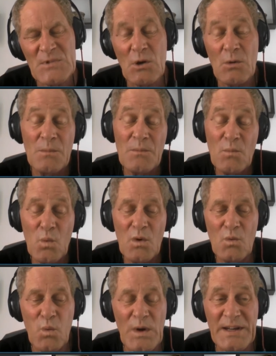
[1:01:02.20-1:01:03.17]
So
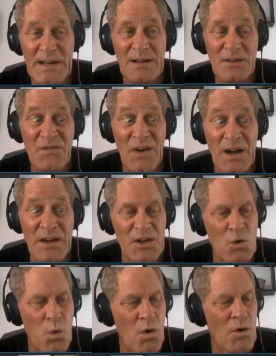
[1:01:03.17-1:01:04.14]
we didn't
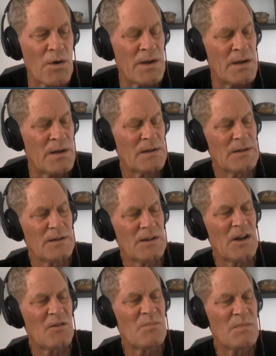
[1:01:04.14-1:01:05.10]
find the quarry
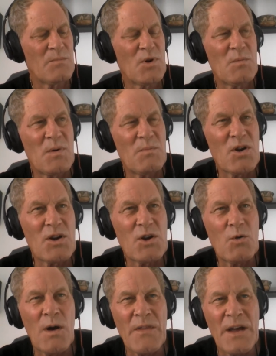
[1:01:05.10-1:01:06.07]
of
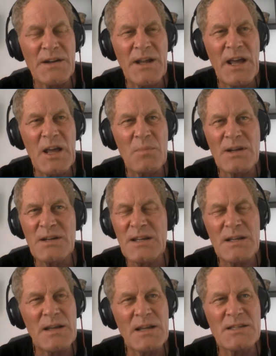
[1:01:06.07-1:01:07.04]
Pumapunku on that day,
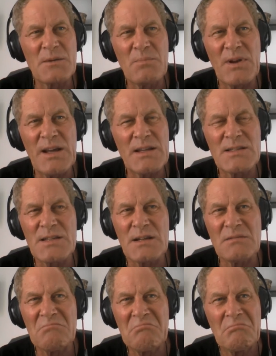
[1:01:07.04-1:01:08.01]
but it's a place
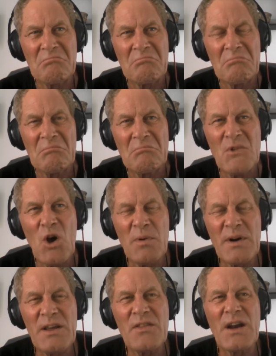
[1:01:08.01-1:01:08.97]
that
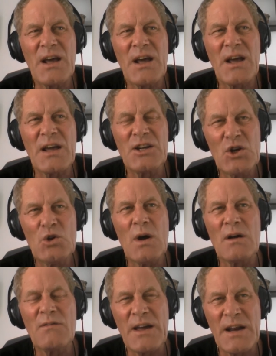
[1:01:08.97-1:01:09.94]
nobody that I
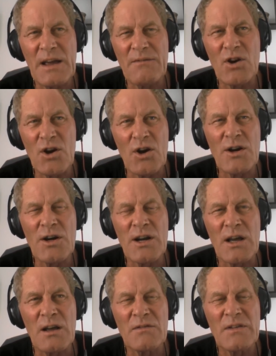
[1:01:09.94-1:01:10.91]
knew of had ever
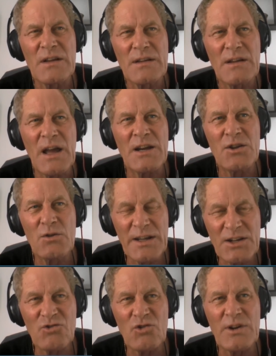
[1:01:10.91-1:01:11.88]
heard of. And
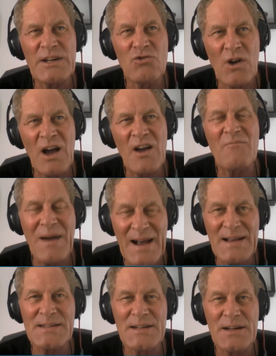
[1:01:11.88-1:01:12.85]
you literally drive
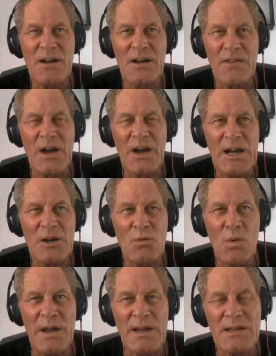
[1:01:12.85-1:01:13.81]
past it on the
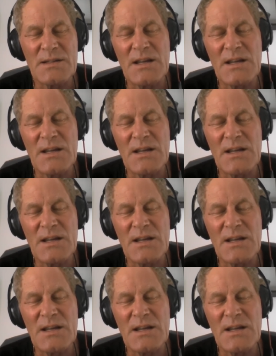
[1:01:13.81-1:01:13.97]
highway.